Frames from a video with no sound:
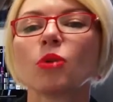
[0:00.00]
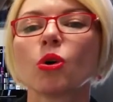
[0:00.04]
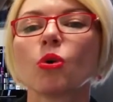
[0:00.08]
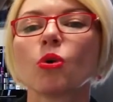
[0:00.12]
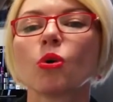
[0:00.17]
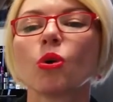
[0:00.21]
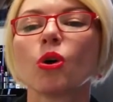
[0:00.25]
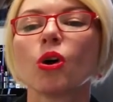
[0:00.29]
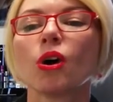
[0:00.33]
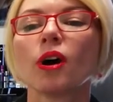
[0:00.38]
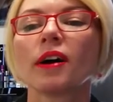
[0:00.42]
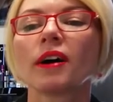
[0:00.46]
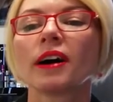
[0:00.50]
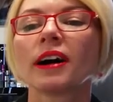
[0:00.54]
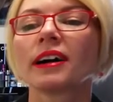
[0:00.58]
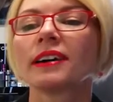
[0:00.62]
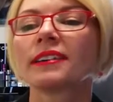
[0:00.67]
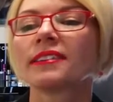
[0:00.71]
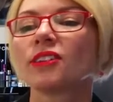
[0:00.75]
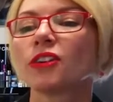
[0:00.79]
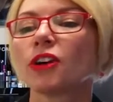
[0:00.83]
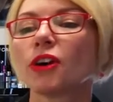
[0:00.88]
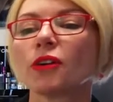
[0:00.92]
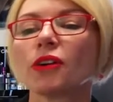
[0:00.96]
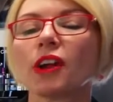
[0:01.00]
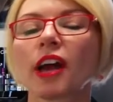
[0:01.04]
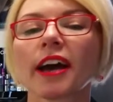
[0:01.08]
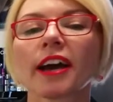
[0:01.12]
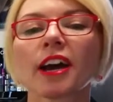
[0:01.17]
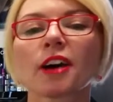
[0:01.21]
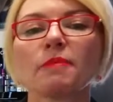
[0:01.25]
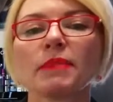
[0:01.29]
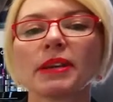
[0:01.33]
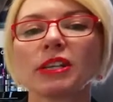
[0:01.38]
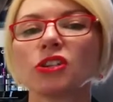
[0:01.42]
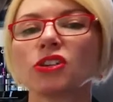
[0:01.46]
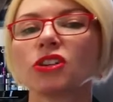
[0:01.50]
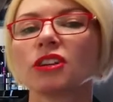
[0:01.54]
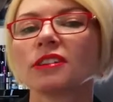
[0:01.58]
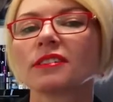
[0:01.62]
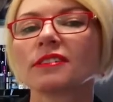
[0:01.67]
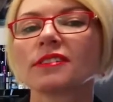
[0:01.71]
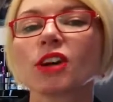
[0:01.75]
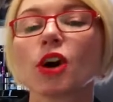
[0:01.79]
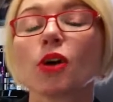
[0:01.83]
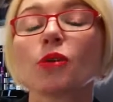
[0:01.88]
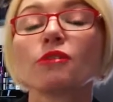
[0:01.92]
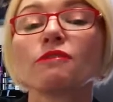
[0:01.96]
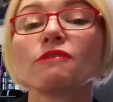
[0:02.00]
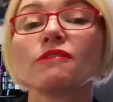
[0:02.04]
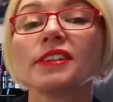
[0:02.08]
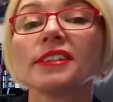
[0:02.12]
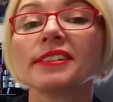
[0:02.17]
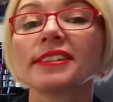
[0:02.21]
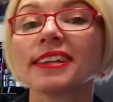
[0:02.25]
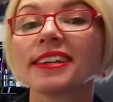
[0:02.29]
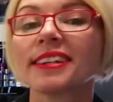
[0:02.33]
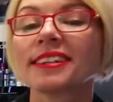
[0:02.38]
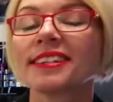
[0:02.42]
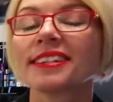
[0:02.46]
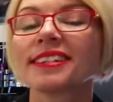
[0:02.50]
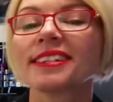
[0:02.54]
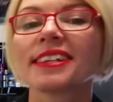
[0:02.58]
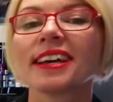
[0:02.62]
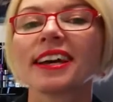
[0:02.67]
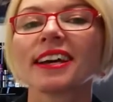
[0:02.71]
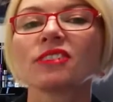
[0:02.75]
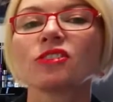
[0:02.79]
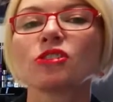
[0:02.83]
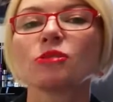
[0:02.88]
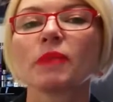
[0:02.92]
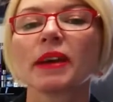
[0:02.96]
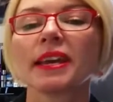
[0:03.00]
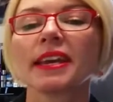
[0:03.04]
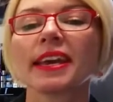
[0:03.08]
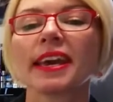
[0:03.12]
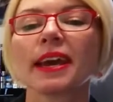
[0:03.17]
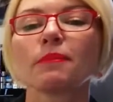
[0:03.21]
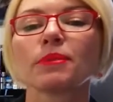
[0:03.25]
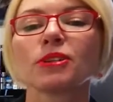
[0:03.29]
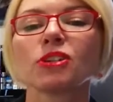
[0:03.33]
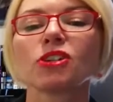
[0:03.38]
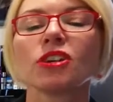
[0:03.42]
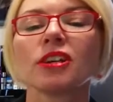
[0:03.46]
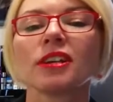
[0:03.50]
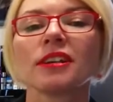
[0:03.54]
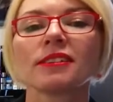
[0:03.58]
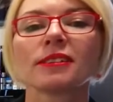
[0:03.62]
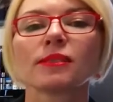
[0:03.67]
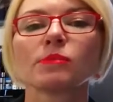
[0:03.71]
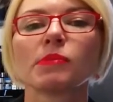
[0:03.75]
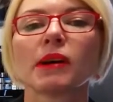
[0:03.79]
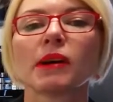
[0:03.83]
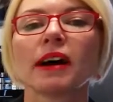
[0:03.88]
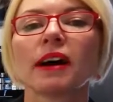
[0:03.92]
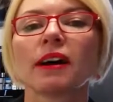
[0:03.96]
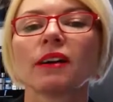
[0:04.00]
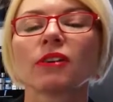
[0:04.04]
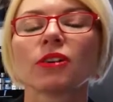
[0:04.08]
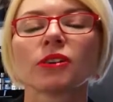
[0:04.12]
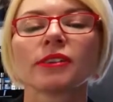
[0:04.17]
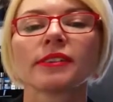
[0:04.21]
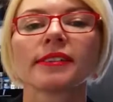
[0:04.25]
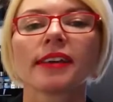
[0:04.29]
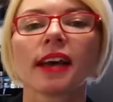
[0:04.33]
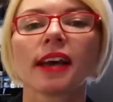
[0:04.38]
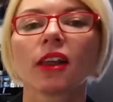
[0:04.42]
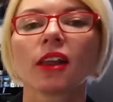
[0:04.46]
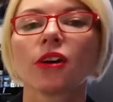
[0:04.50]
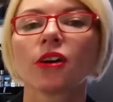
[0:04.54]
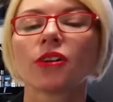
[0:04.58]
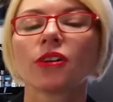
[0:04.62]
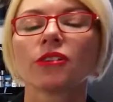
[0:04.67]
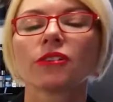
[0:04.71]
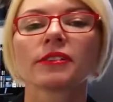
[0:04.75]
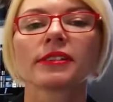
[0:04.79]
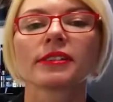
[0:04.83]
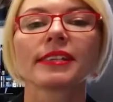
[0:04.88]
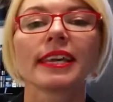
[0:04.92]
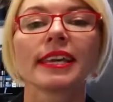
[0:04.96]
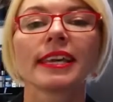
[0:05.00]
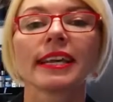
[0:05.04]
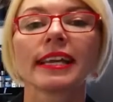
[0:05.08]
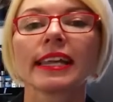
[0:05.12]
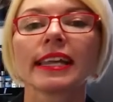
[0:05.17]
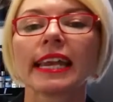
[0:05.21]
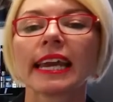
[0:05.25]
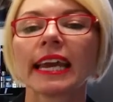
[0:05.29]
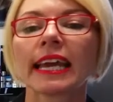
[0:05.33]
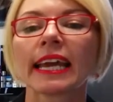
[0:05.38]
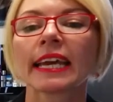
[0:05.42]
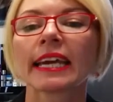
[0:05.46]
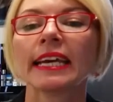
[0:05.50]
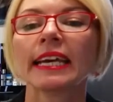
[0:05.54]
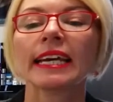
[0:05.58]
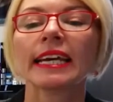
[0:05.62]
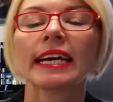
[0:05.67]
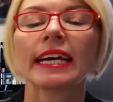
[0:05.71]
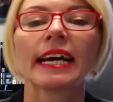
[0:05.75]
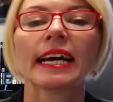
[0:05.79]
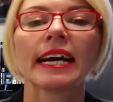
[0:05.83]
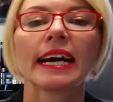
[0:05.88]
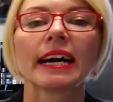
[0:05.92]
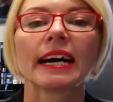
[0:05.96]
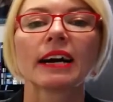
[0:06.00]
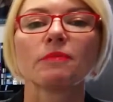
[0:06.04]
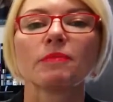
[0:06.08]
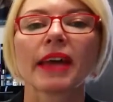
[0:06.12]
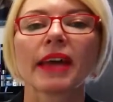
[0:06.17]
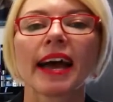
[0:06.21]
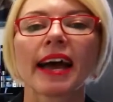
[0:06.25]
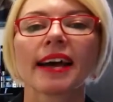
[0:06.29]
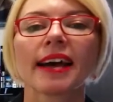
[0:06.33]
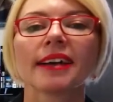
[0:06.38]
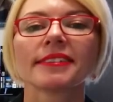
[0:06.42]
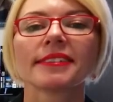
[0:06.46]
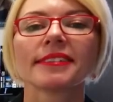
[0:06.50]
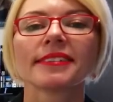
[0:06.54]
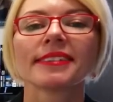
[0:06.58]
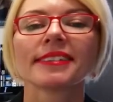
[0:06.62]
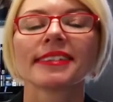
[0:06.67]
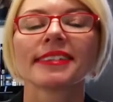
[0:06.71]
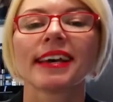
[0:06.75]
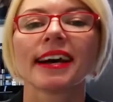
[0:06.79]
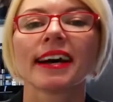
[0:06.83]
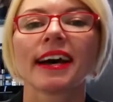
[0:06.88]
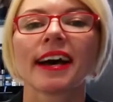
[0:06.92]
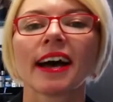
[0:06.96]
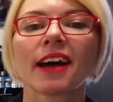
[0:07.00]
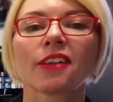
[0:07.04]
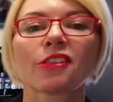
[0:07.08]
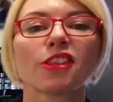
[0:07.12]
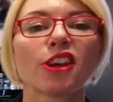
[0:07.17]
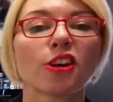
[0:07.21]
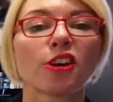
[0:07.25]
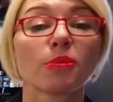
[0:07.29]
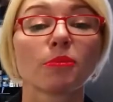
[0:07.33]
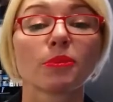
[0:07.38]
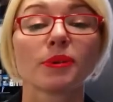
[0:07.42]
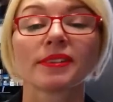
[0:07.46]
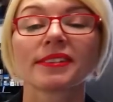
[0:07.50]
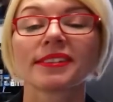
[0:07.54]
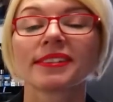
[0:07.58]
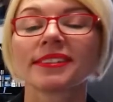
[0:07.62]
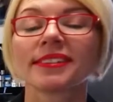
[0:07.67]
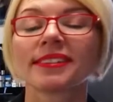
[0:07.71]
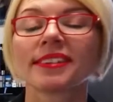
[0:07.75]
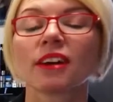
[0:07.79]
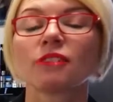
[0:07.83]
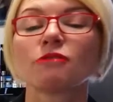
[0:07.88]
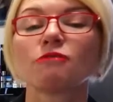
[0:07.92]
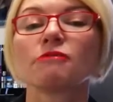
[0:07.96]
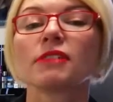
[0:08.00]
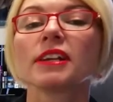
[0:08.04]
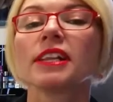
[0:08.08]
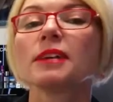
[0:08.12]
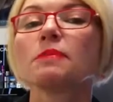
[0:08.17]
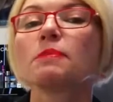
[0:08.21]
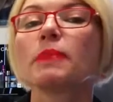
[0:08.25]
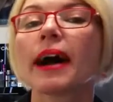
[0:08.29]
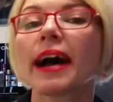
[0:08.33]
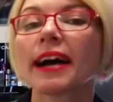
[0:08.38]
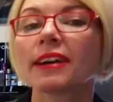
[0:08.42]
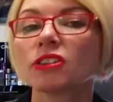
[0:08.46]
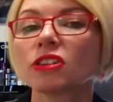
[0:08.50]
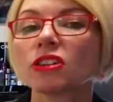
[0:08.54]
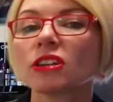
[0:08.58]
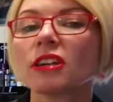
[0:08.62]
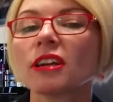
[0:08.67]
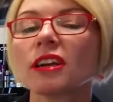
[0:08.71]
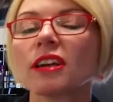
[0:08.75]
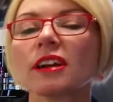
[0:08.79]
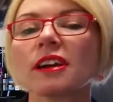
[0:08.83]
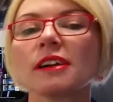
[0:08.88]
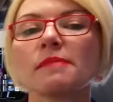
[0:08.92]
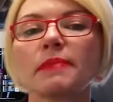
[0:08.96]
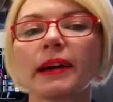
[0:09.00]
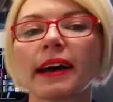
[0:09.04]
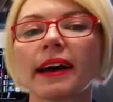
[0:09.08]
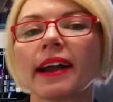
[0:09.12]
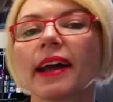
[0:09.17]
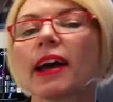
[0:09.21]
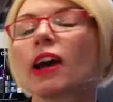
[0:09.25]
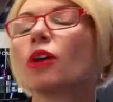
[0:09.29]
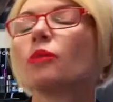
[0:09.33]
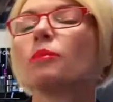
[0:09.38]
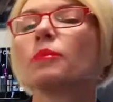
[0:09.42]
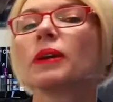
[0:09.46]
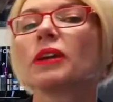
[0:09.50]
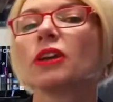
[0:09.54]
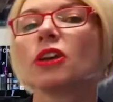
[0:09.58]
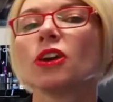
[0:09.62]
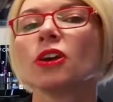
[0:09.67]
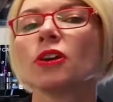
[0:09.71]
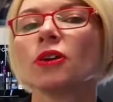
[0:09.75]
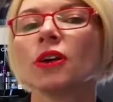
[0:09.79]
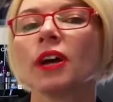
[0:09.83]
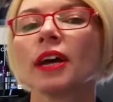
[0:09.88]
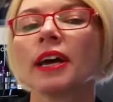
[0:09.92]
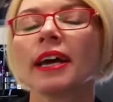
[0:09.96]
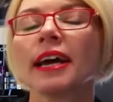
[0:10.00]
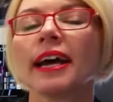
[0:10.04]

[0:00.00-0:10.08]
Or, you know, like I mentioned, go and visit Germaine de Cappuccini spa or salon or skin clinic, as our therapists are really passionate about helping you